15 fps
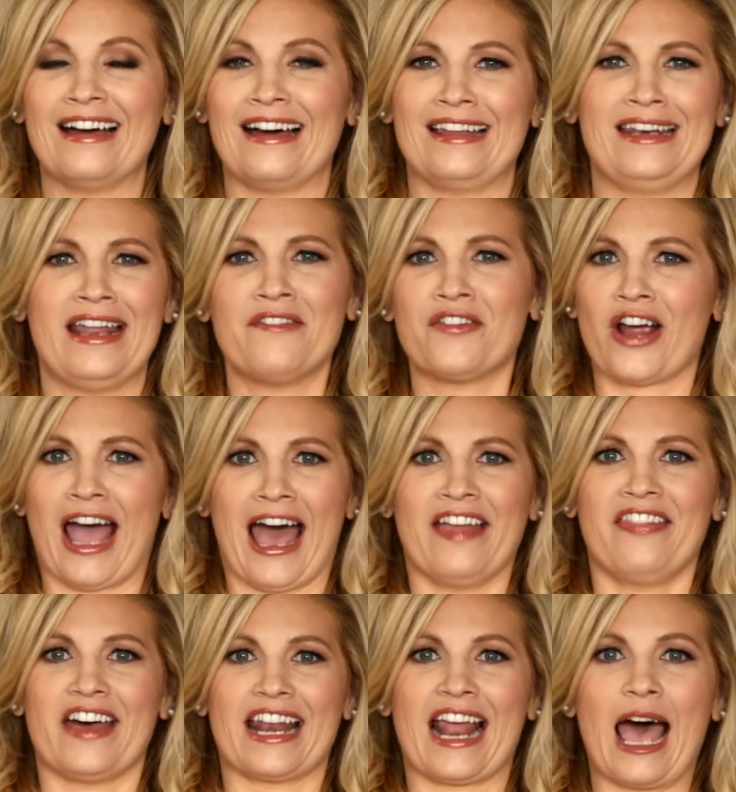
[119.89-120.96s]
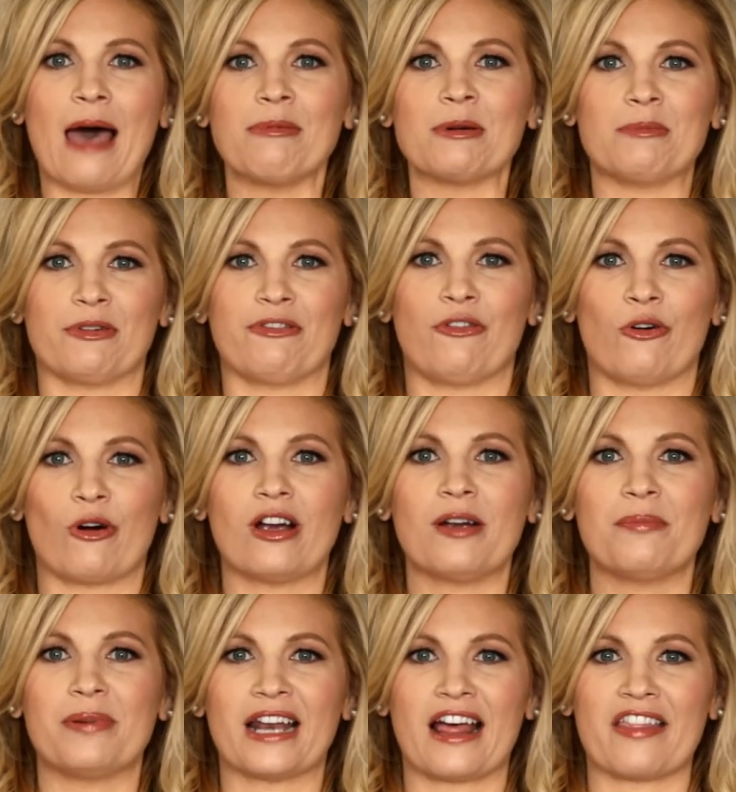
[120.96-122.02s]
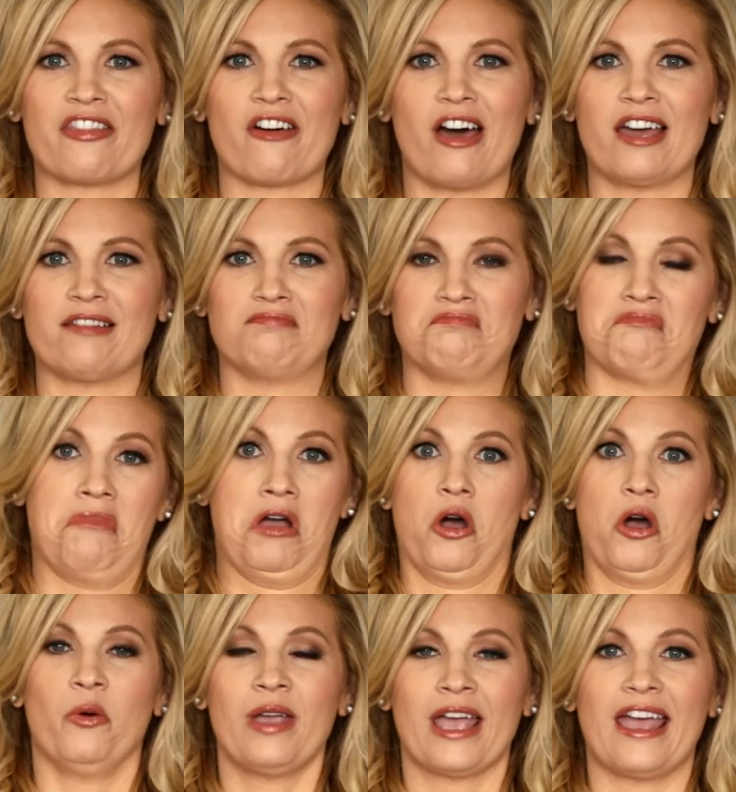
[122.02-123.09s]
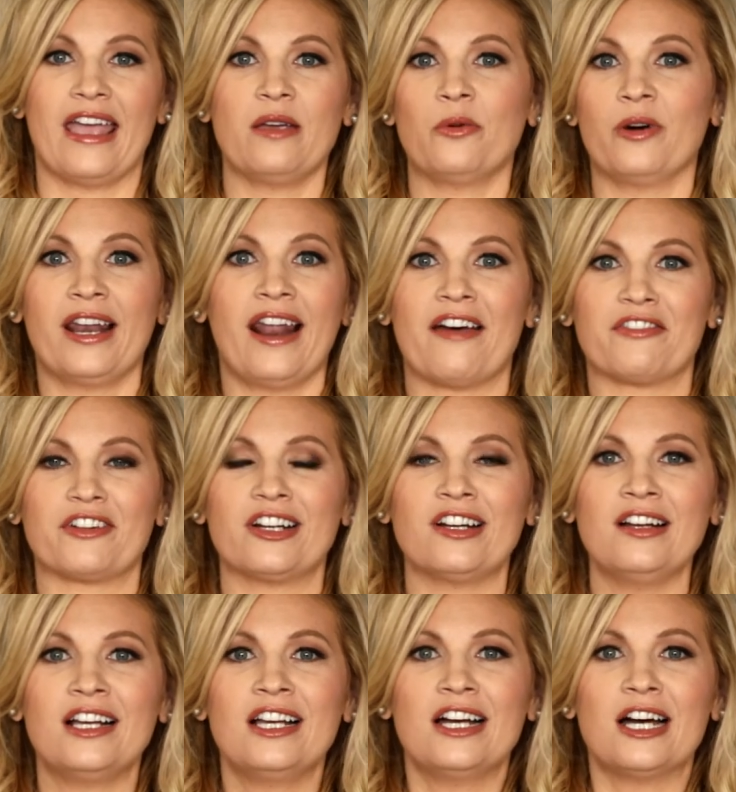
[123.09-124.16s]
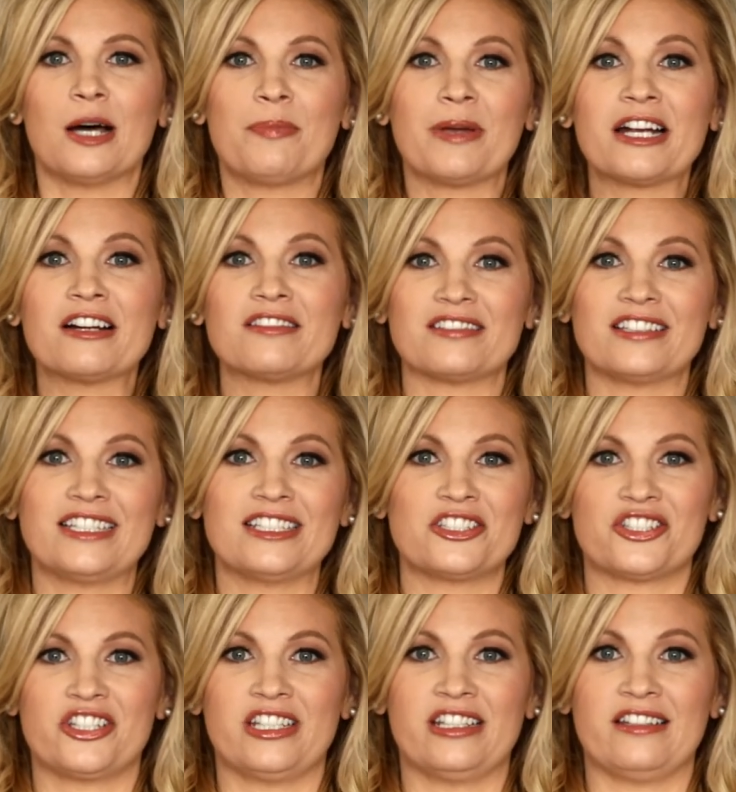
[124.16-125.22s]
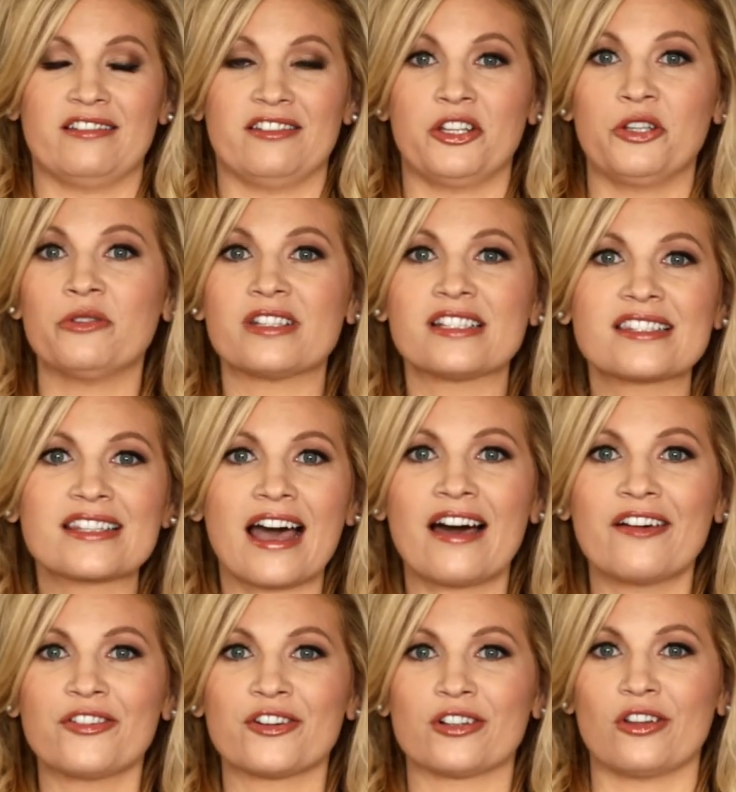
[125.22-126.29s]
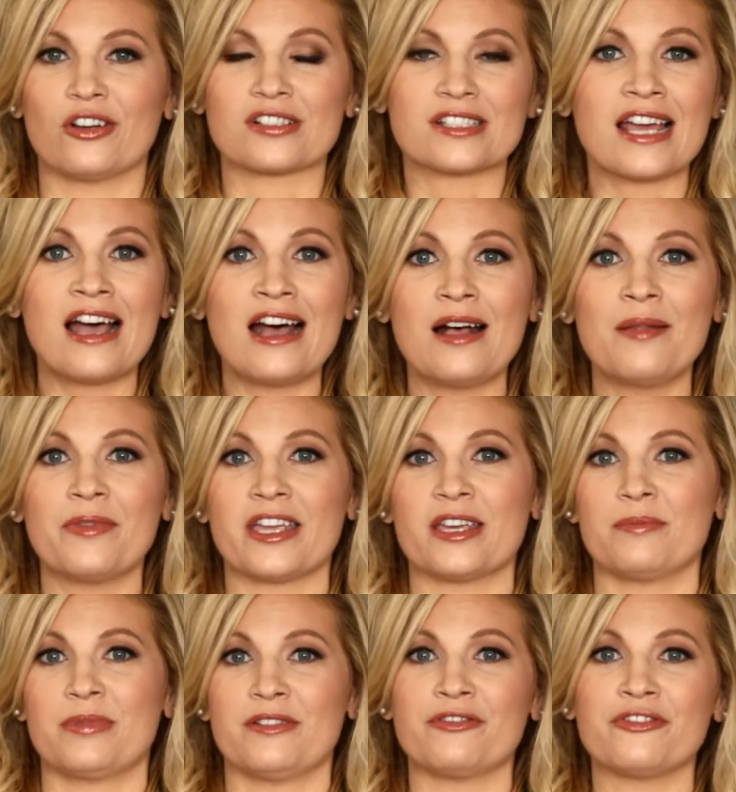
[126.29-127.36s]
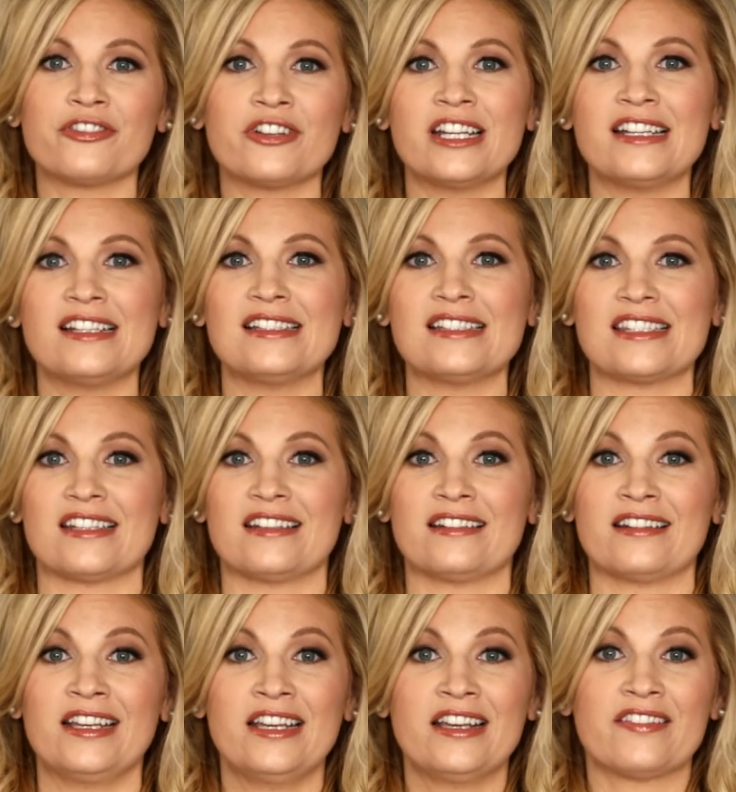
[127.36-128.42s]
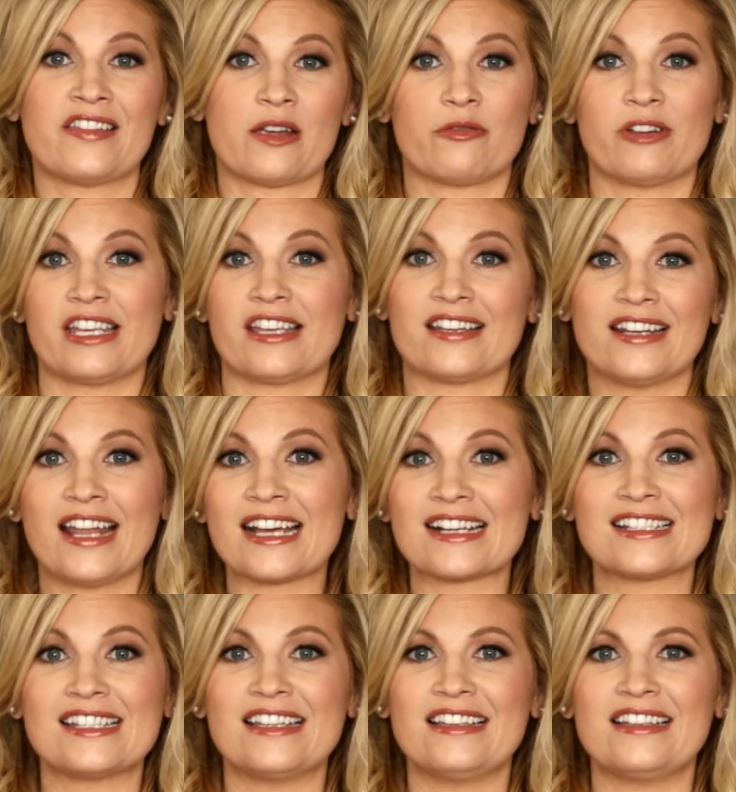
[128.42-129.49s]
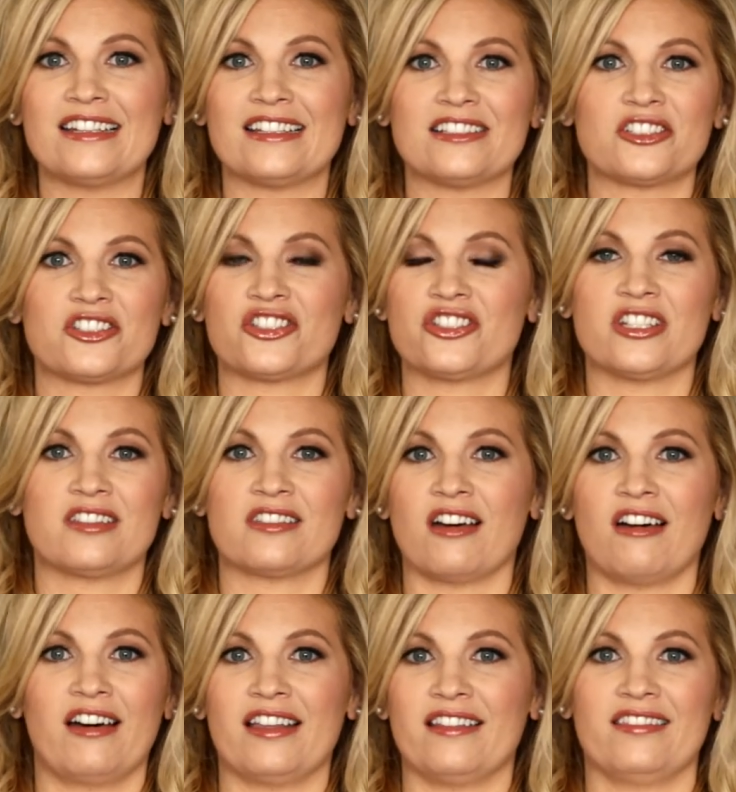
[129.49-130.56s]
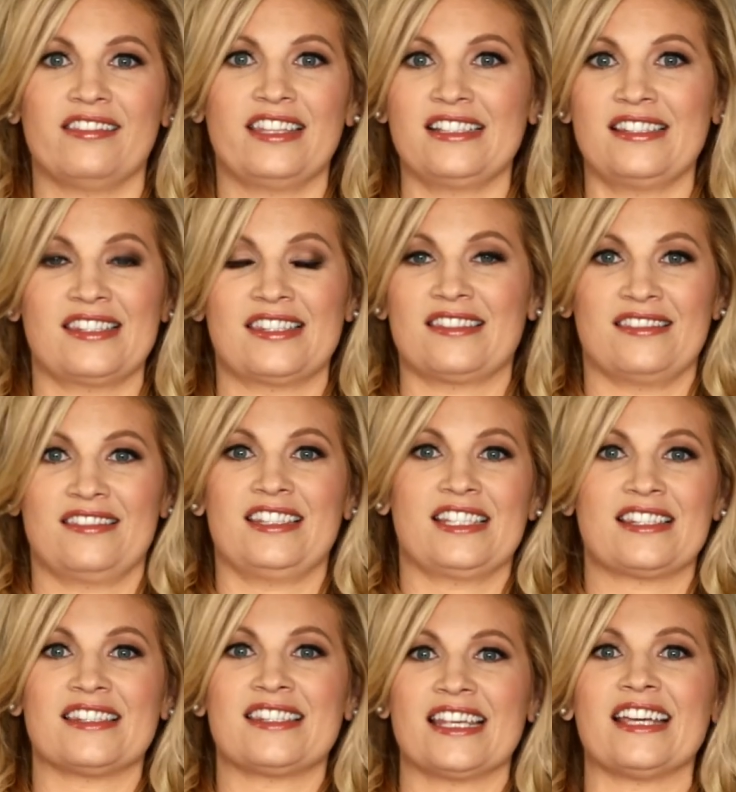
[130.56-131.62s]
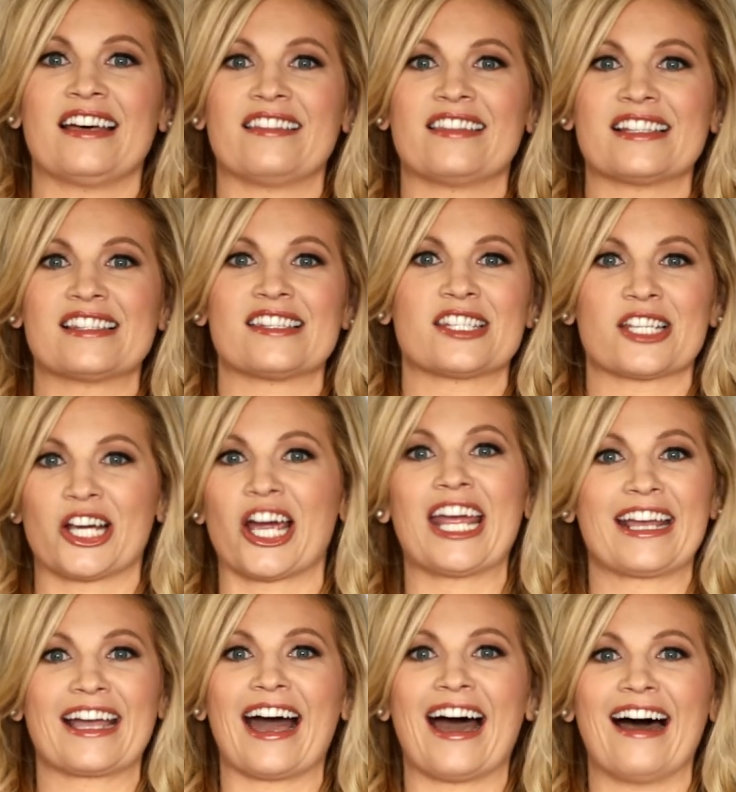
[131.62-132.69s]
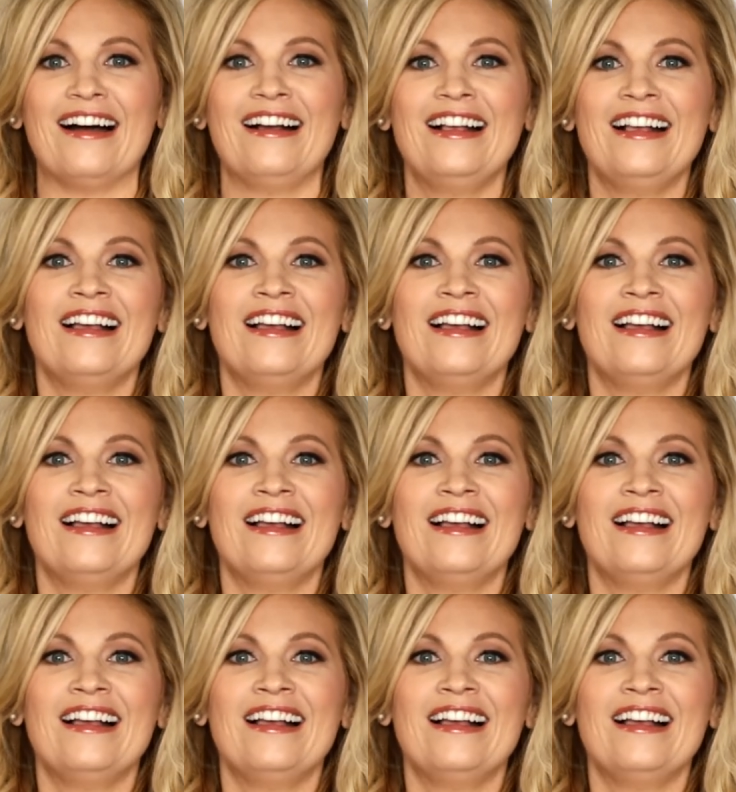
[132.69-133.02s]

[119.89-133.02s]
I'd never had that happen before, but I thought, okay, whatever. Apparently, she knew this guy for a long time. They had been friends and they reconnected, and she thought, this is it. This is a great guy.